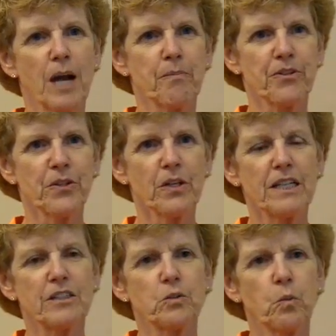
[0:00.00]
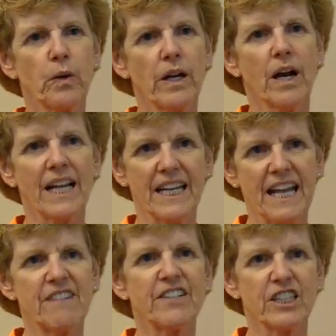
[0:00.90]
opportunities where I
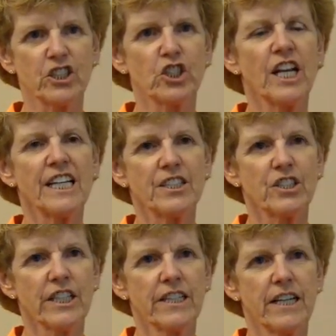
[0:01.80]
can have an exchange